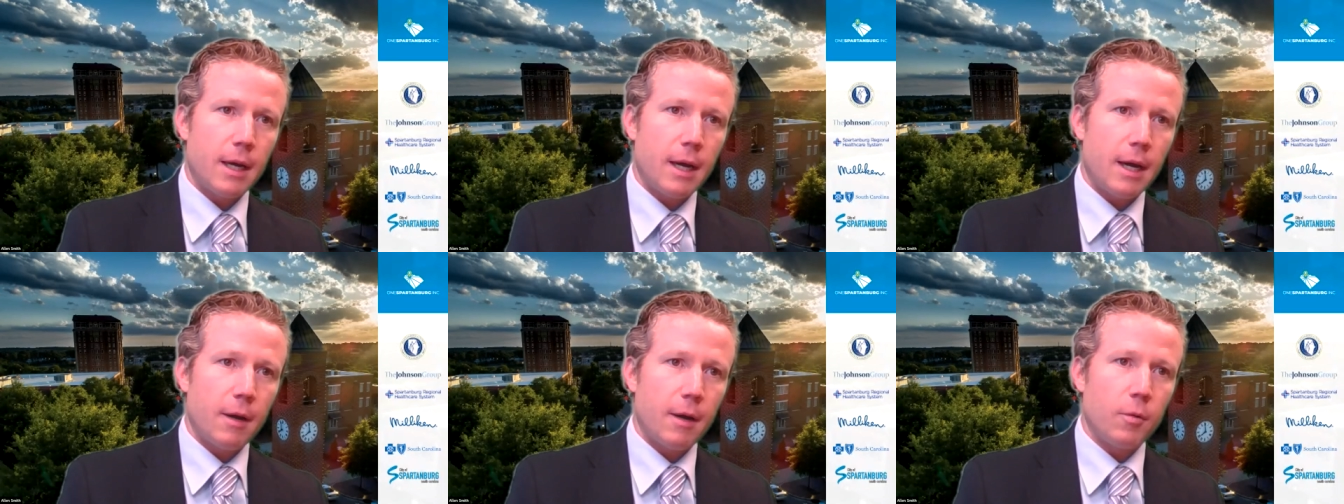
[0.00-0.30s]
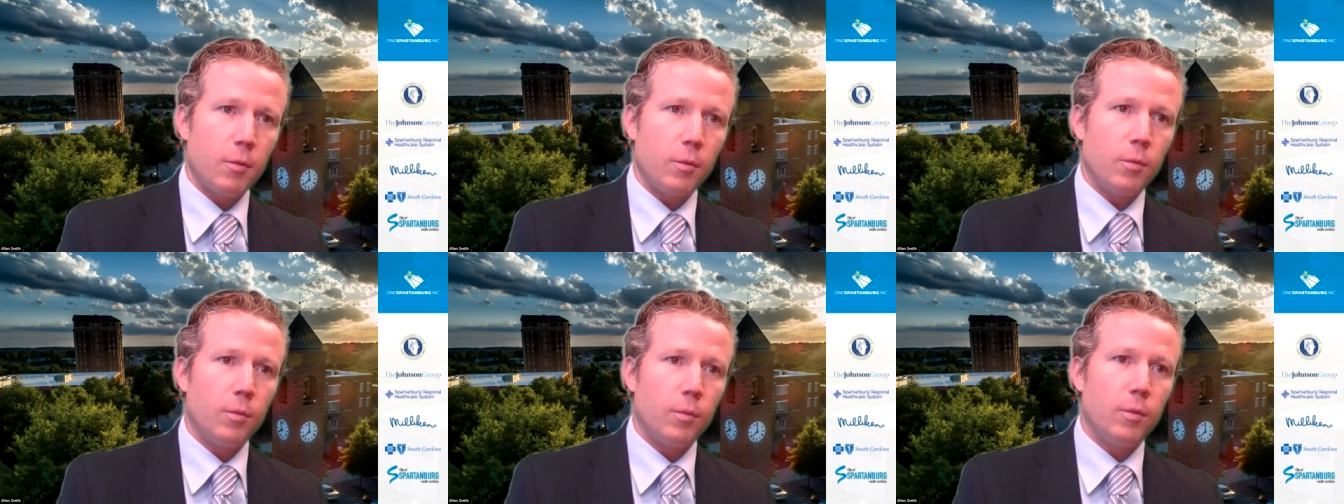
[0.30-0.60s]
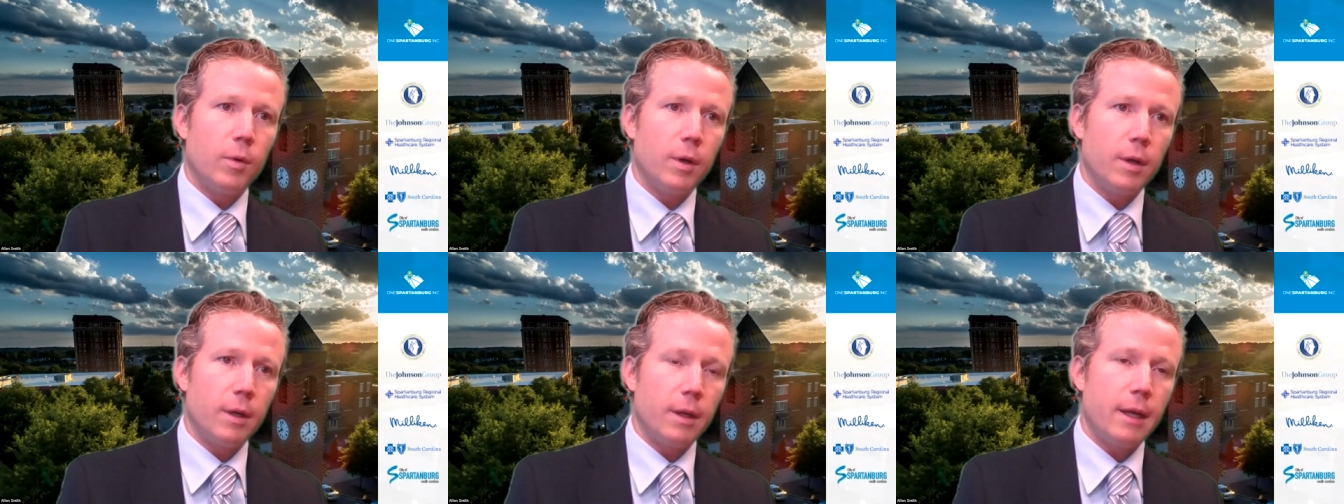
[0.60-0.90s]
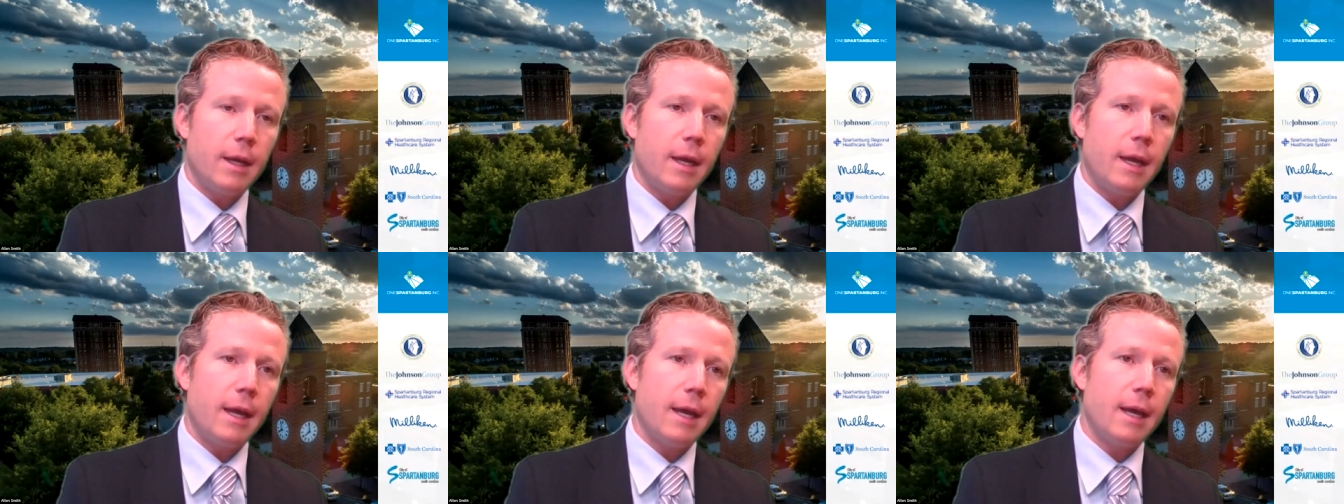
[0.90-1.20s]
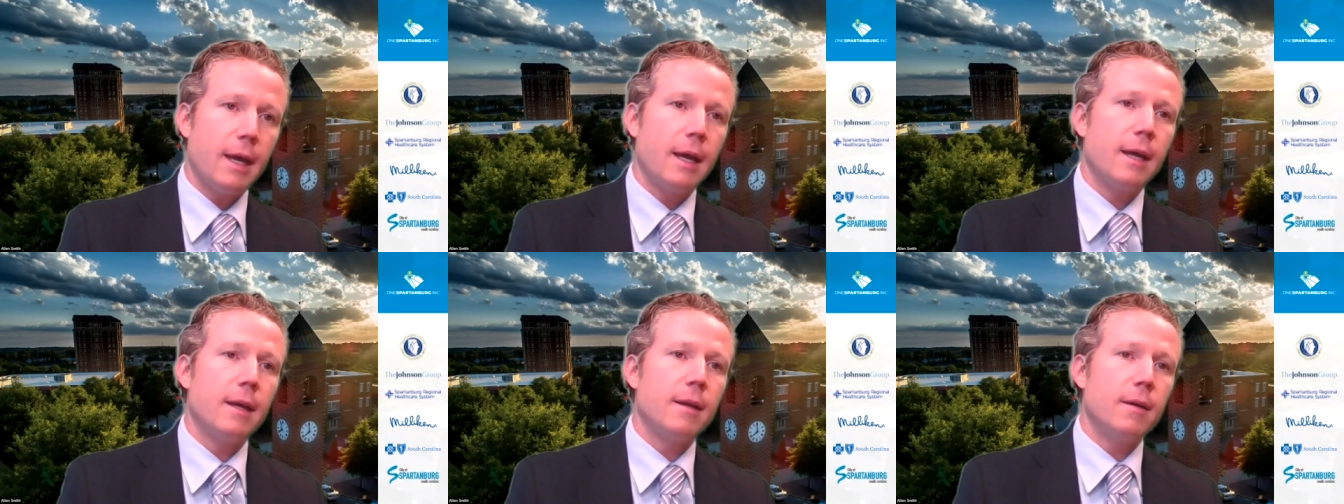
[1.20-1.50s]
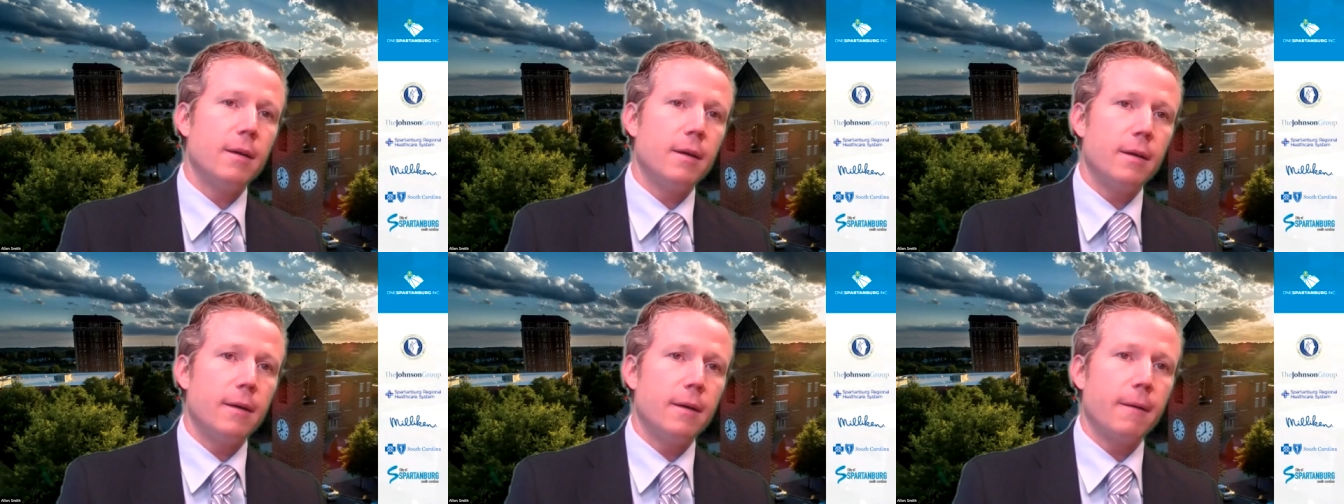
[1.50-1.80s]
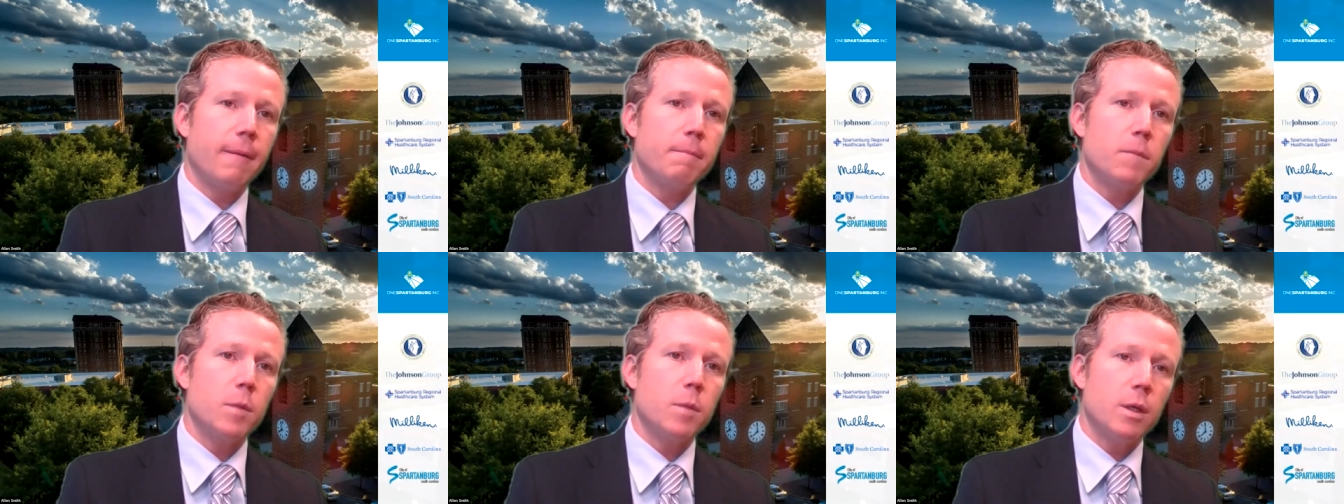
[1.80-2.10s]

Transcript: I really had a,